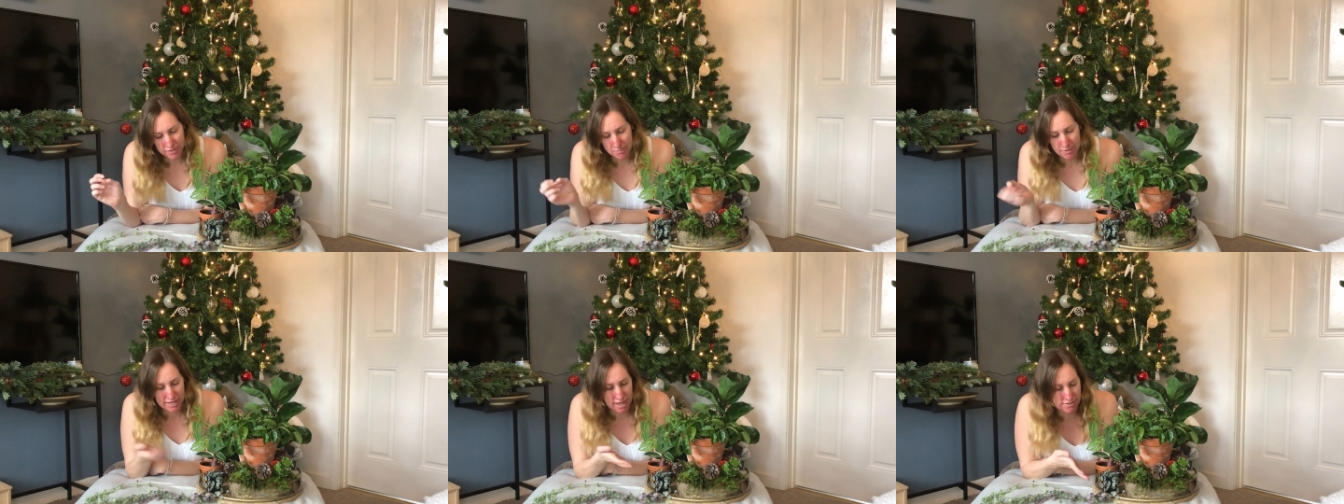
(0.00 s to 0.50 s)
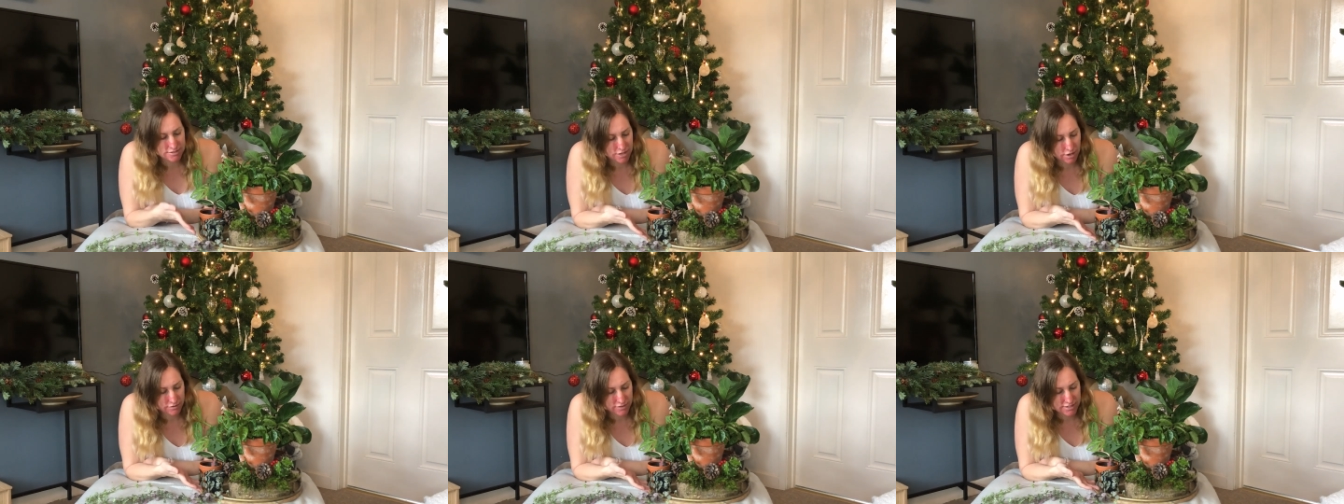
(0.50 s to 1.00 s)
But yeah,
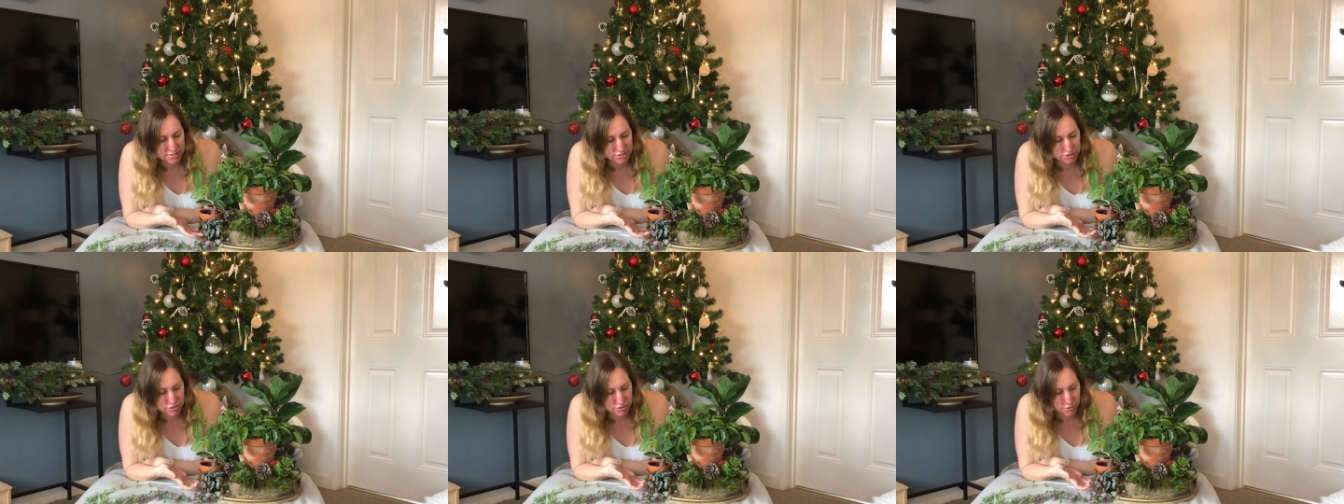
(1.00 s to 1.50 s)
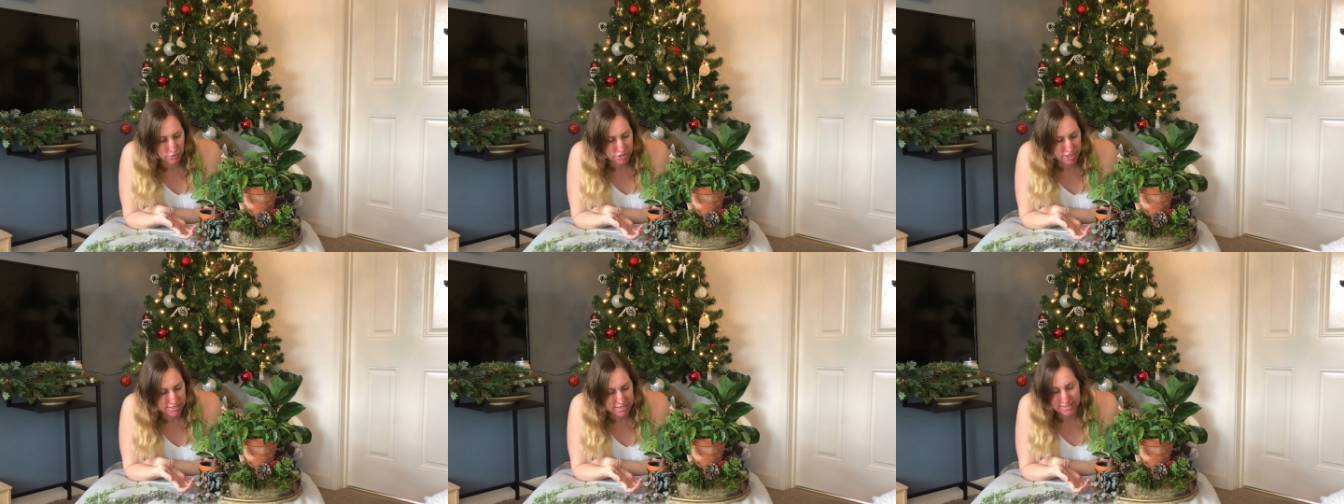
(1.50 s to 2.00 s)
so this is just
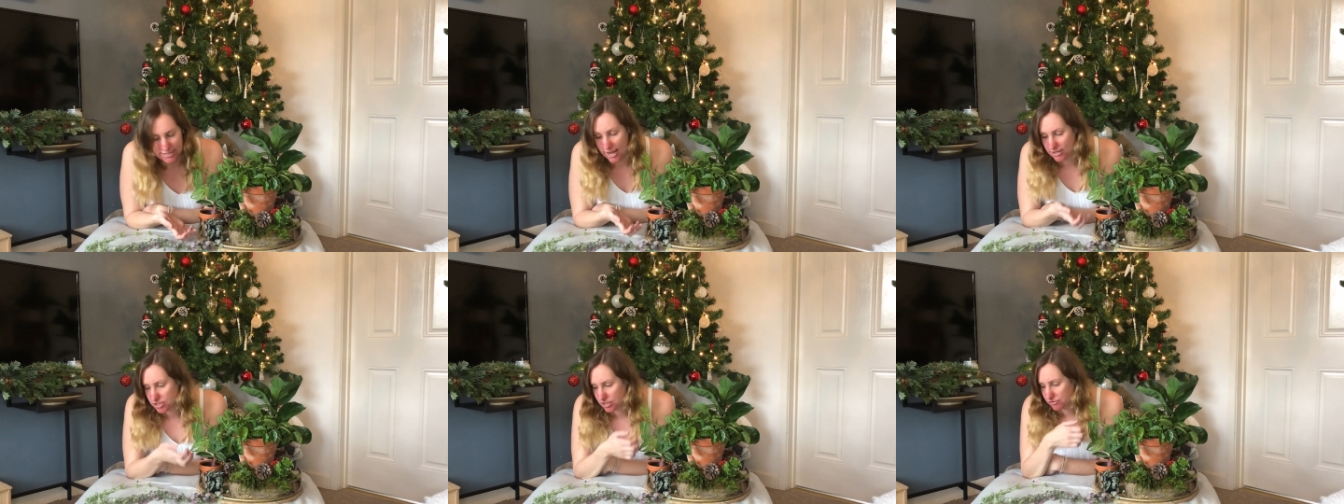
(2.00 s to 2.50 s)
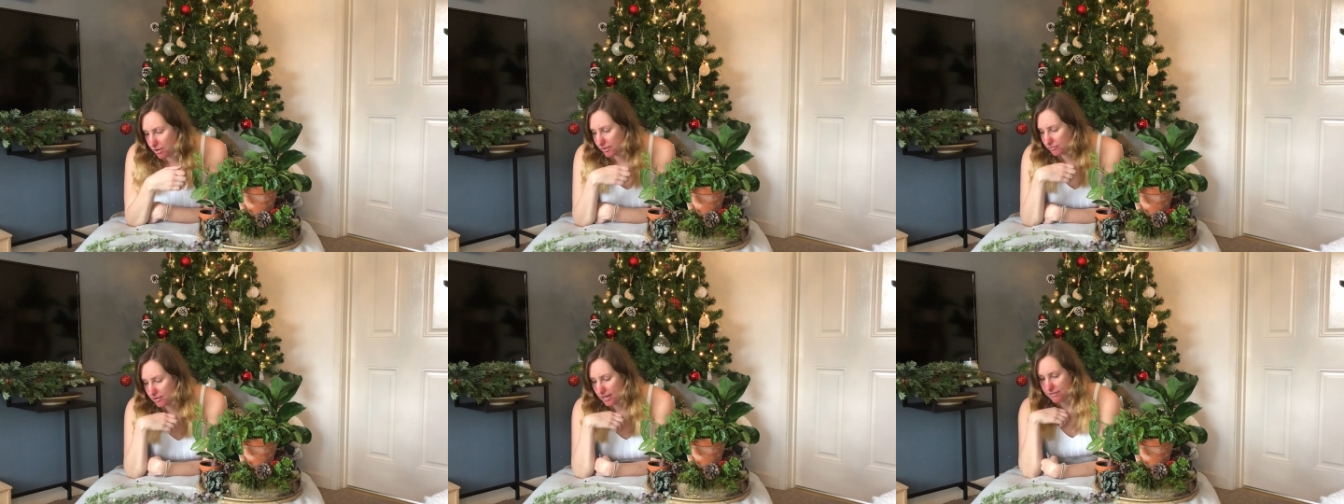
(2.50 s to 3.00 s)
gorgeous. It's actually
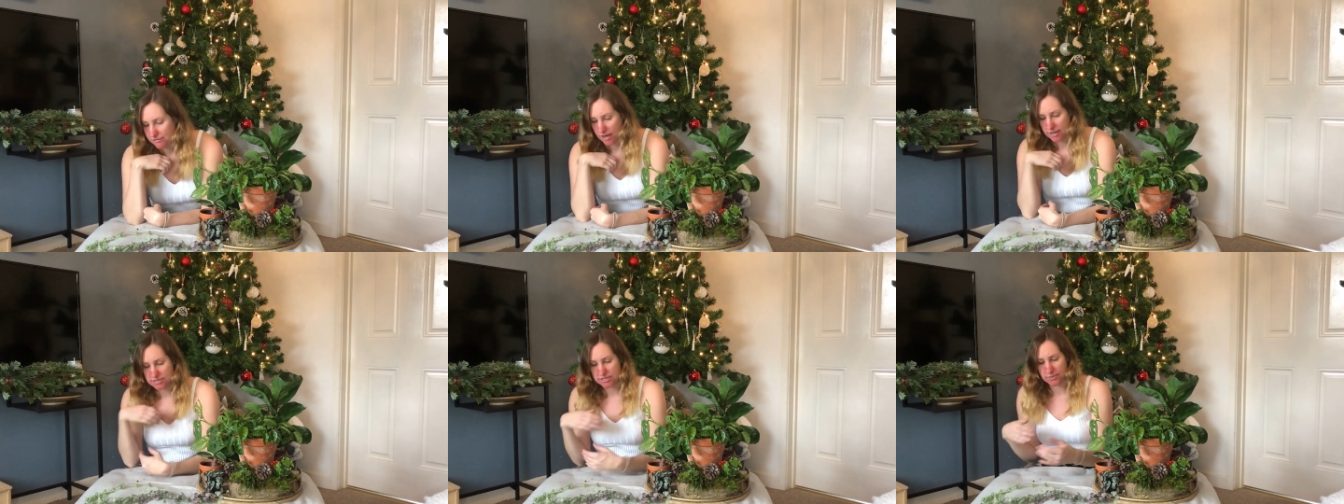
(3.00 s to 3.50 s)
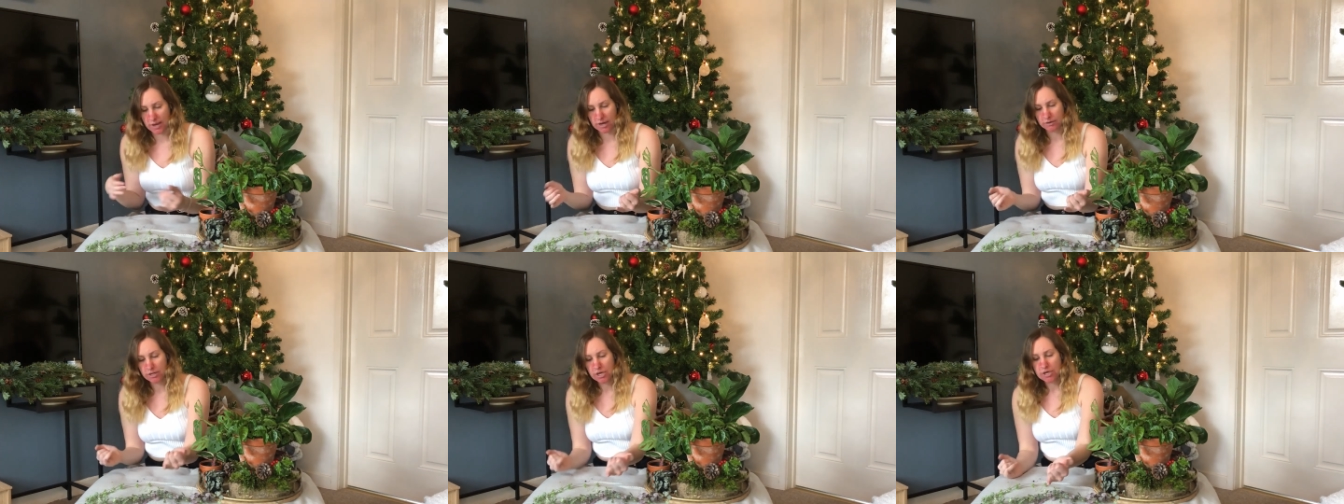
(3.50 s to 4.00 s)
growing really fast as well.